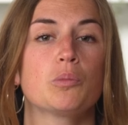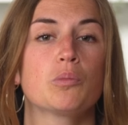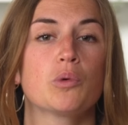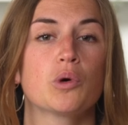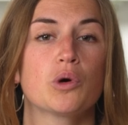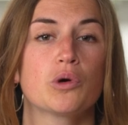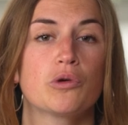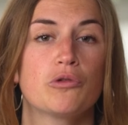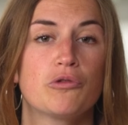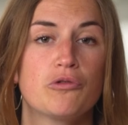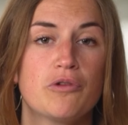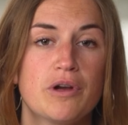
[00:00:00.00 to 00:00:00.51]

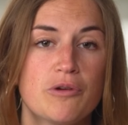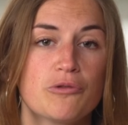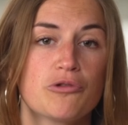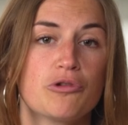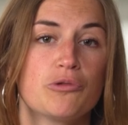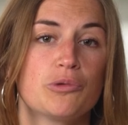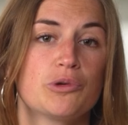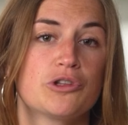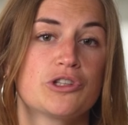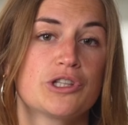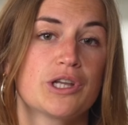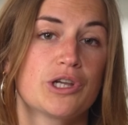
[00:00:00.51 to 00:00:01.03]
more frames
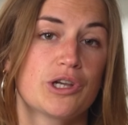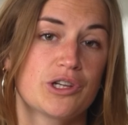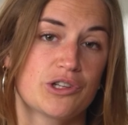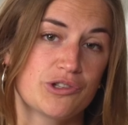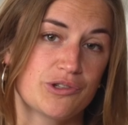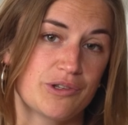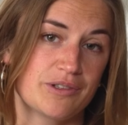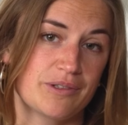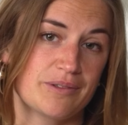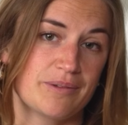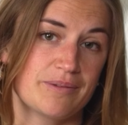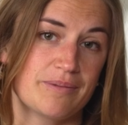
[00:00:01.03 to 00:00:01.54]
per second.
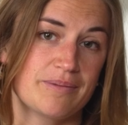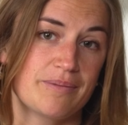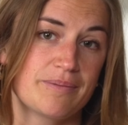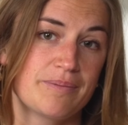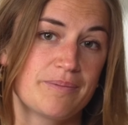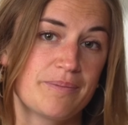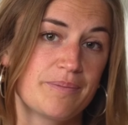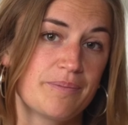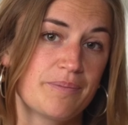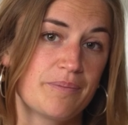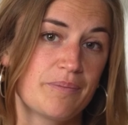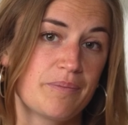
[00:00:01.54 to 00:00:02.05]

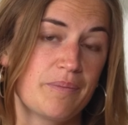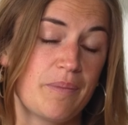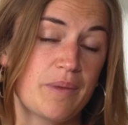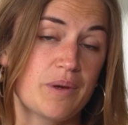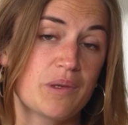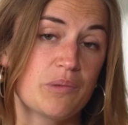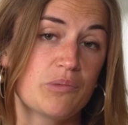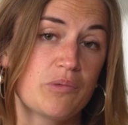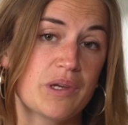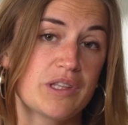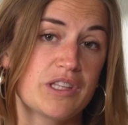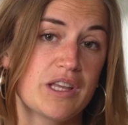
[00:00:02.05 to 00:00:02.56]

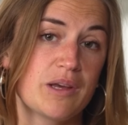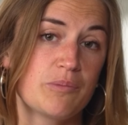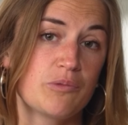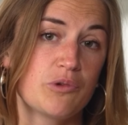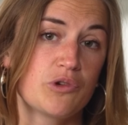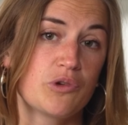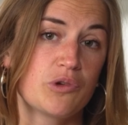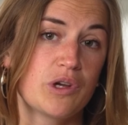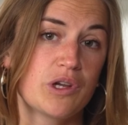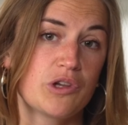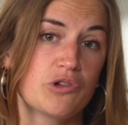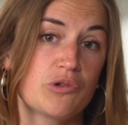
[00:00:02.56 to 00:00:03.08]
For example,
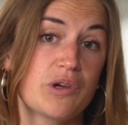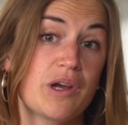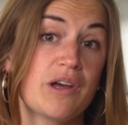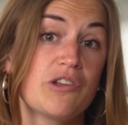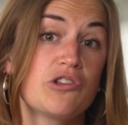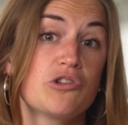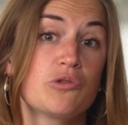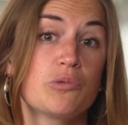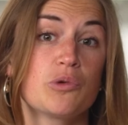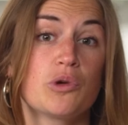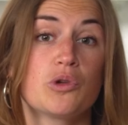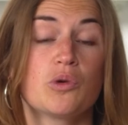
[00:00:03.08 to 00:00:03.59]
you can create
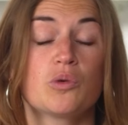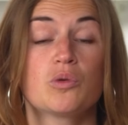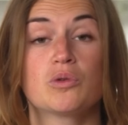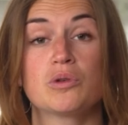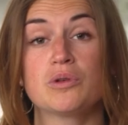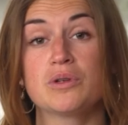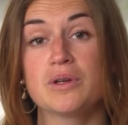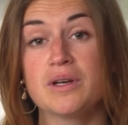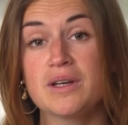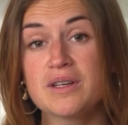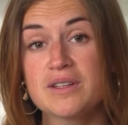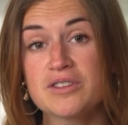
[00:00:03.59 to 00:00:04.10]
super
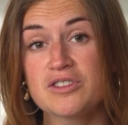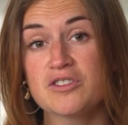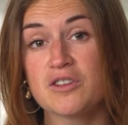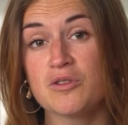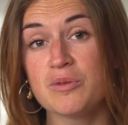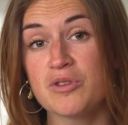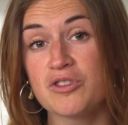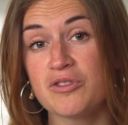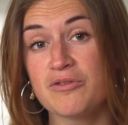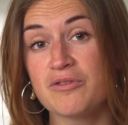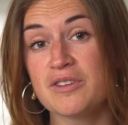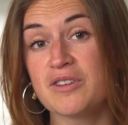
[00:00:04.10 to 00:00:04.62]
cool slow
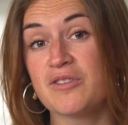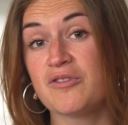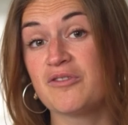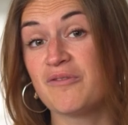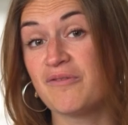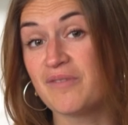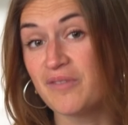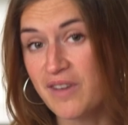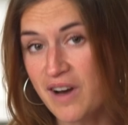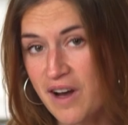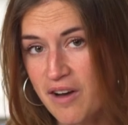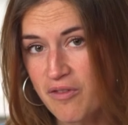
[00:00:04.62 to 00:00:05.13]
motion videos in
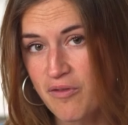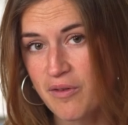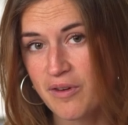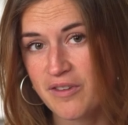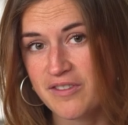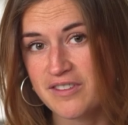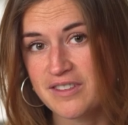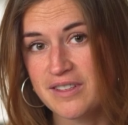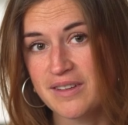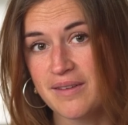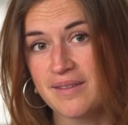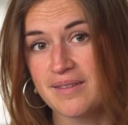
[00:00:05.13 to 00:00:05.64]
very high
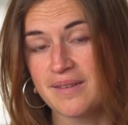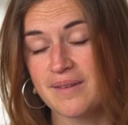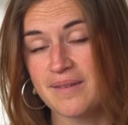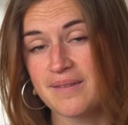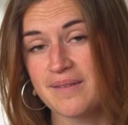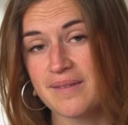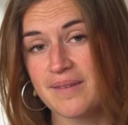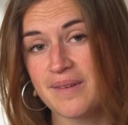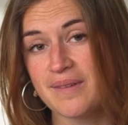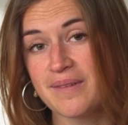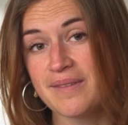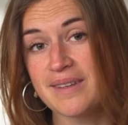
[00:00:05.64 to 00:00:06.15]
quality.
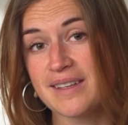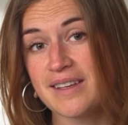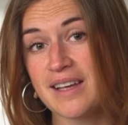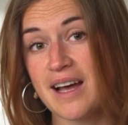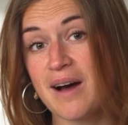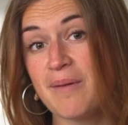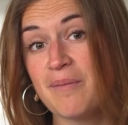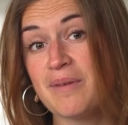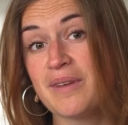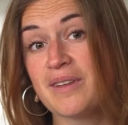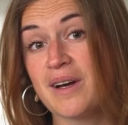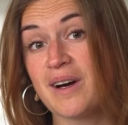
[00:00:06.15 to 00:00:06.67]
These
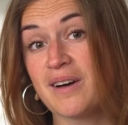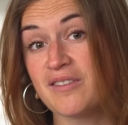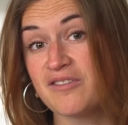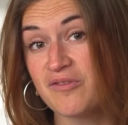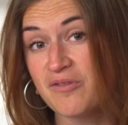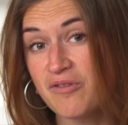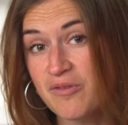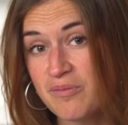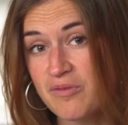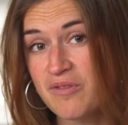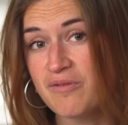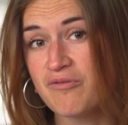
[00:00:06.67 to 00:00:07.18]
cameras are
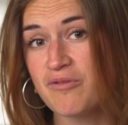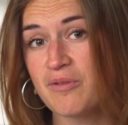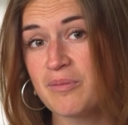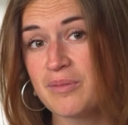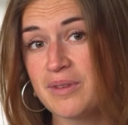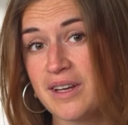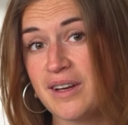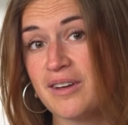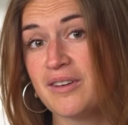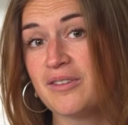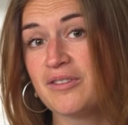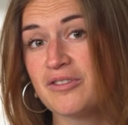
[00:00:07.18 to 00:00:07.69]
suitable for
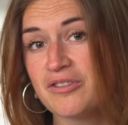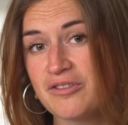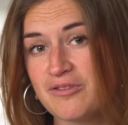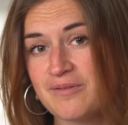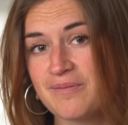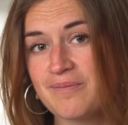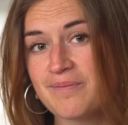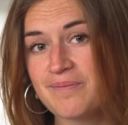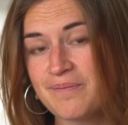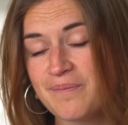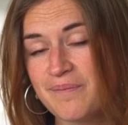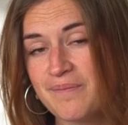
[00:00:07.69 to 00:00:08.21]
beginners,
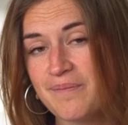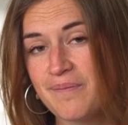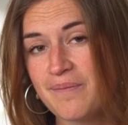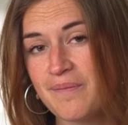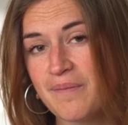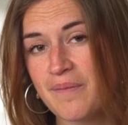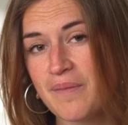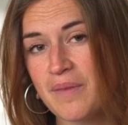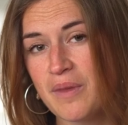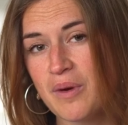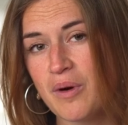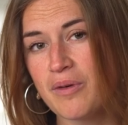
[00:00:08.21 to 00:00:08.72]

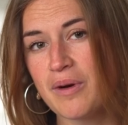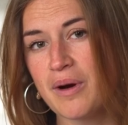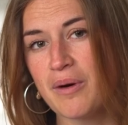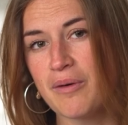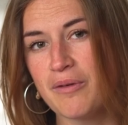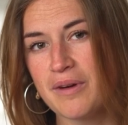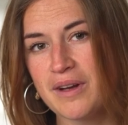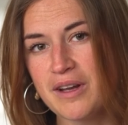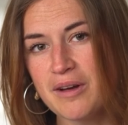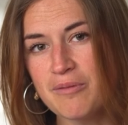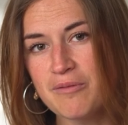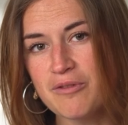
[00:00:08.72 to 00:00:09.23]
although
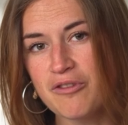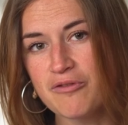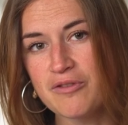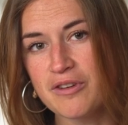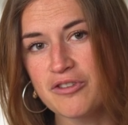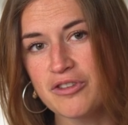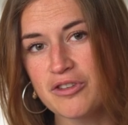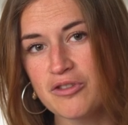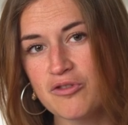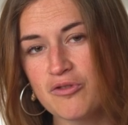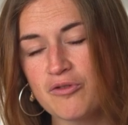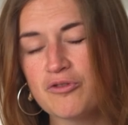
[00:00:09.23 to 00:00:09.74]
the image
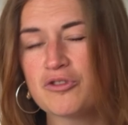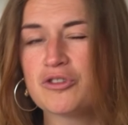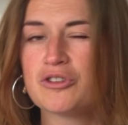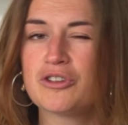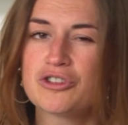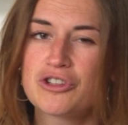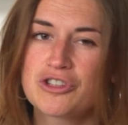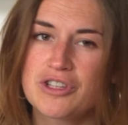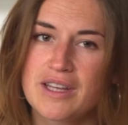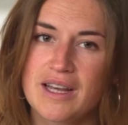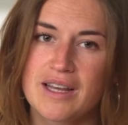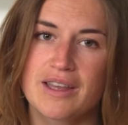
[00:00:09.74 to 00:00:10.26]
resolution
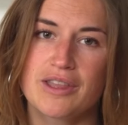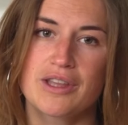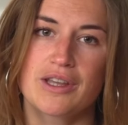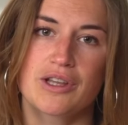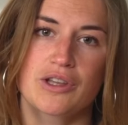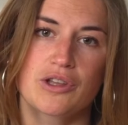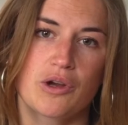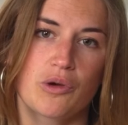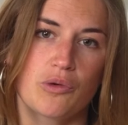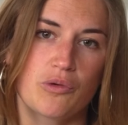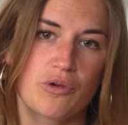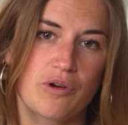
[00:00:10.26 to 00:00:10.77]
is slightly
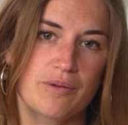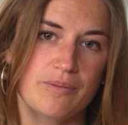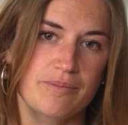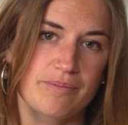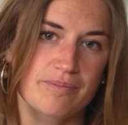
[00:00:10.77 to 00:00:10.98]
lower.